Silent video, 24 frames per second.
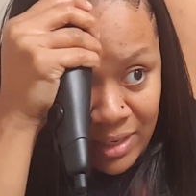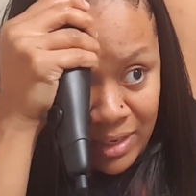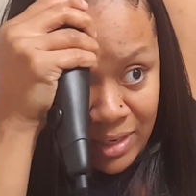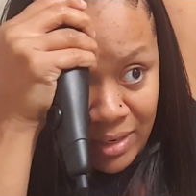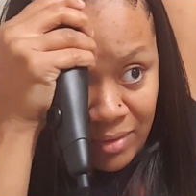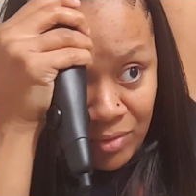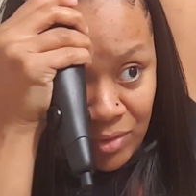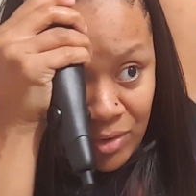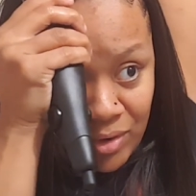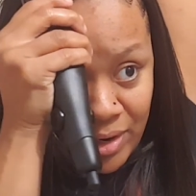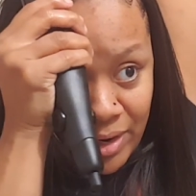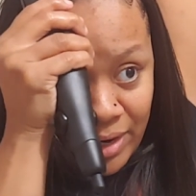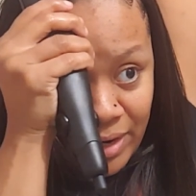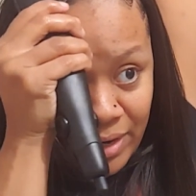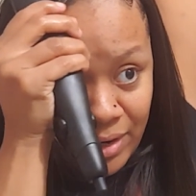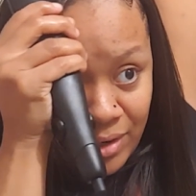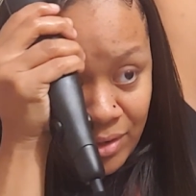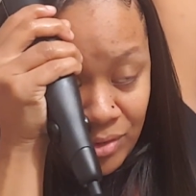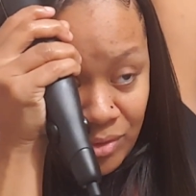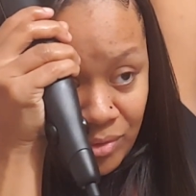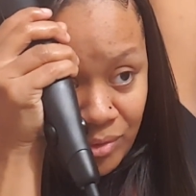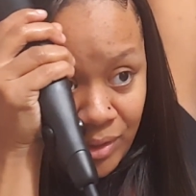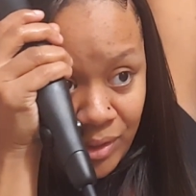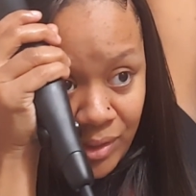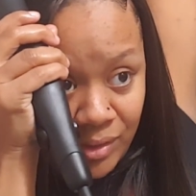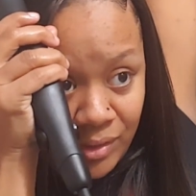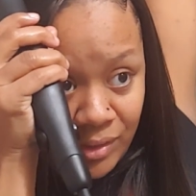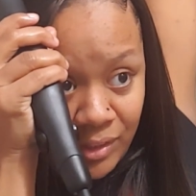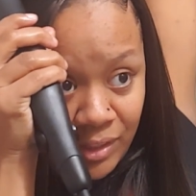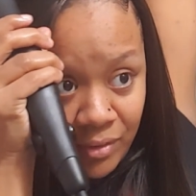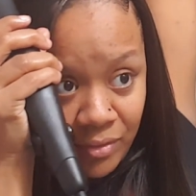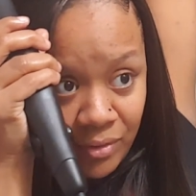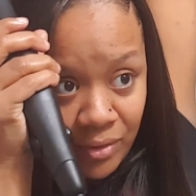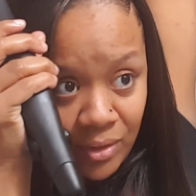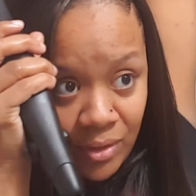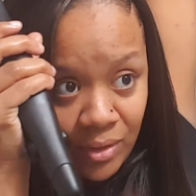If your hair is real
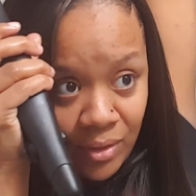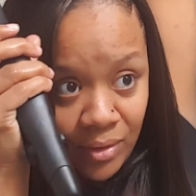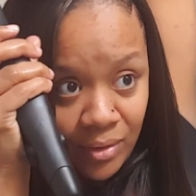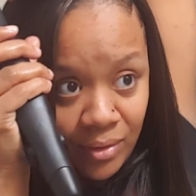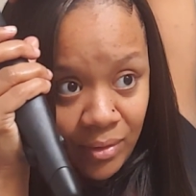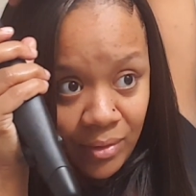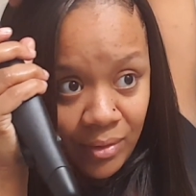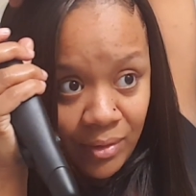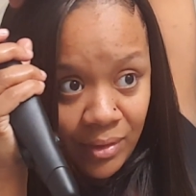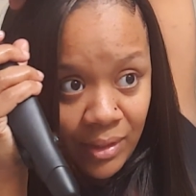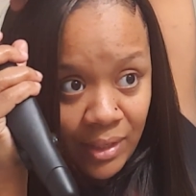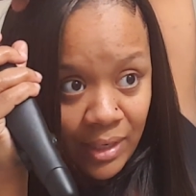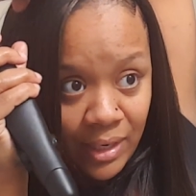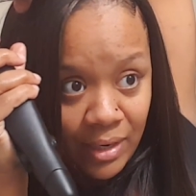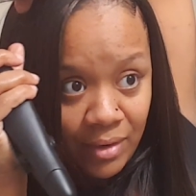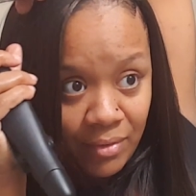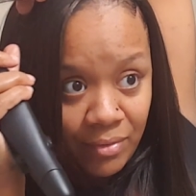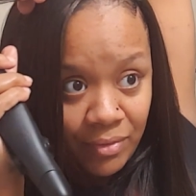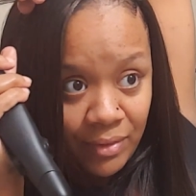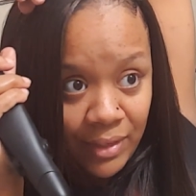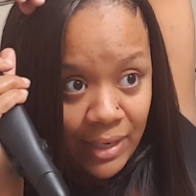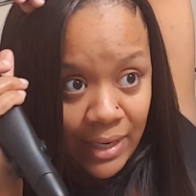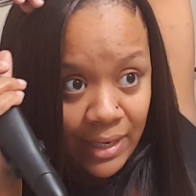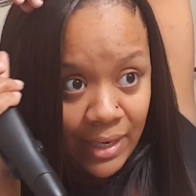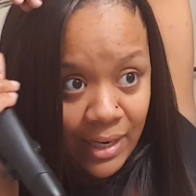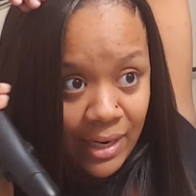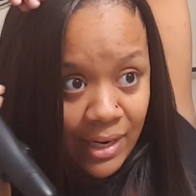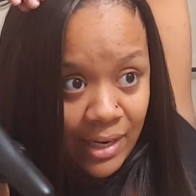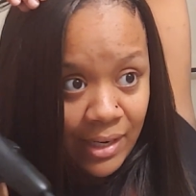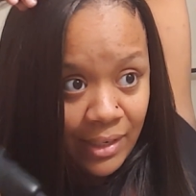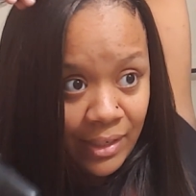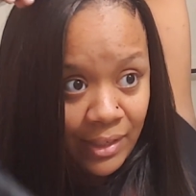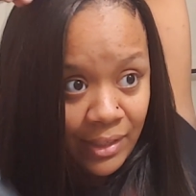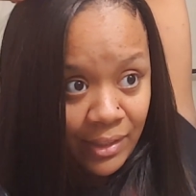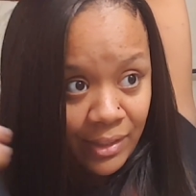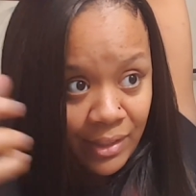difficult in flat
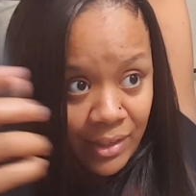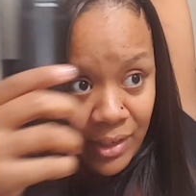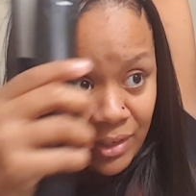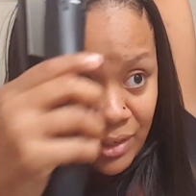ironing,